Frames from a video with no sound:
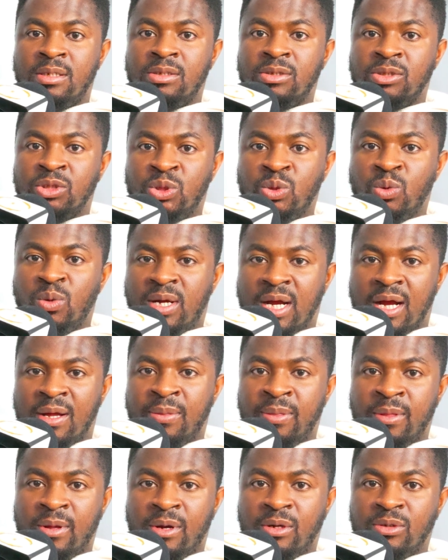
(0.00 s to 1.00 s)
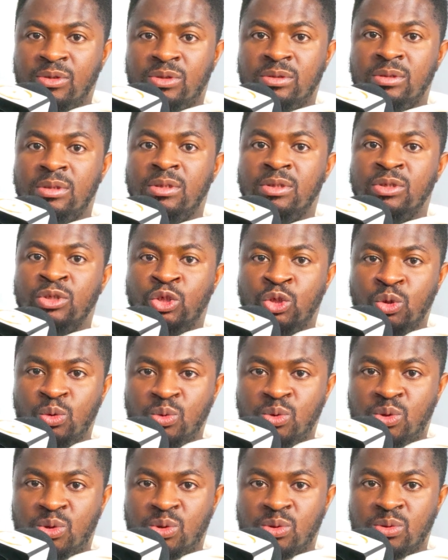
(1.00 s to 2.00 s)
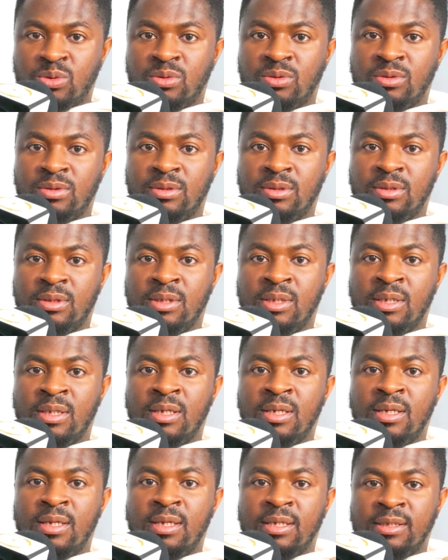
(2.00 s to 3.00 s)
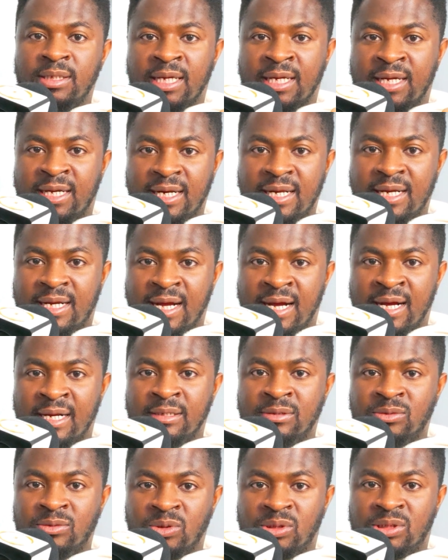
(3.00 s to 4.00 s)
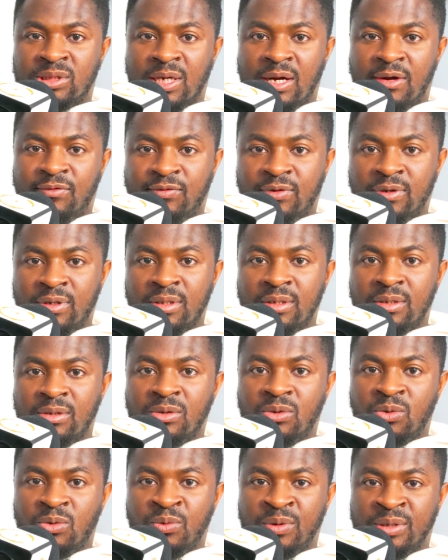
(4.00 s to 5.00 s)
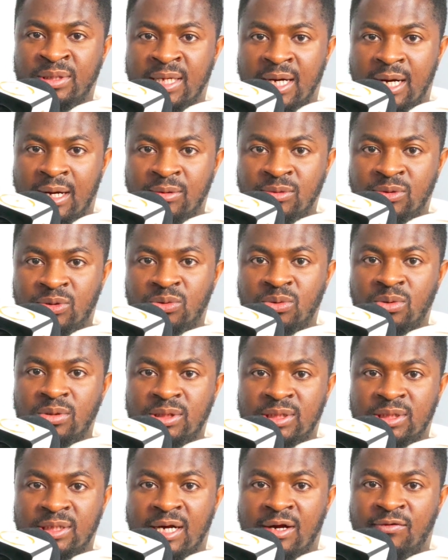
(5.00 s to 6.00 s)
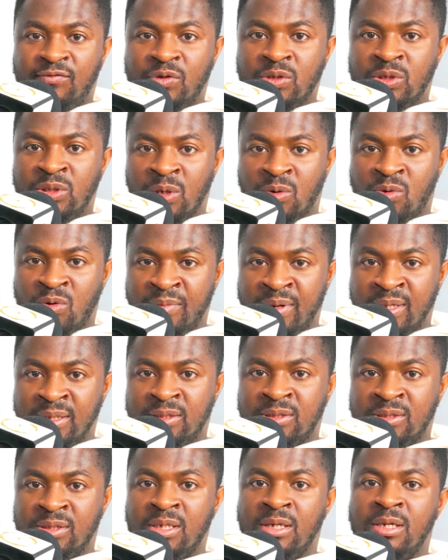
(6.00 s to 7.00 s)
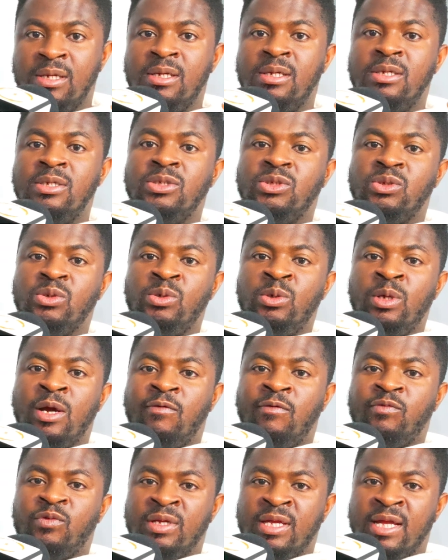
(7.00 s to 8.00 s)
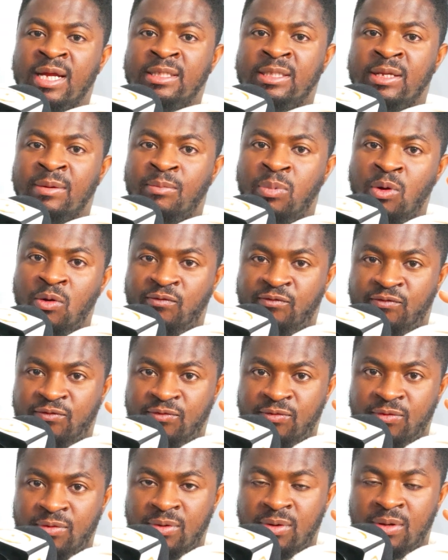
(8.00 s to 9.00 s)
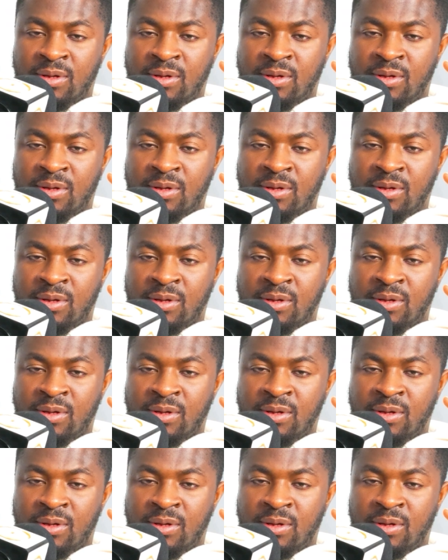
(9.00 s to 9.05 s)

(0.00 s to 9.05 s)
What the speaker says: You cannot use the green card to travel without travel document. So you have to get the both.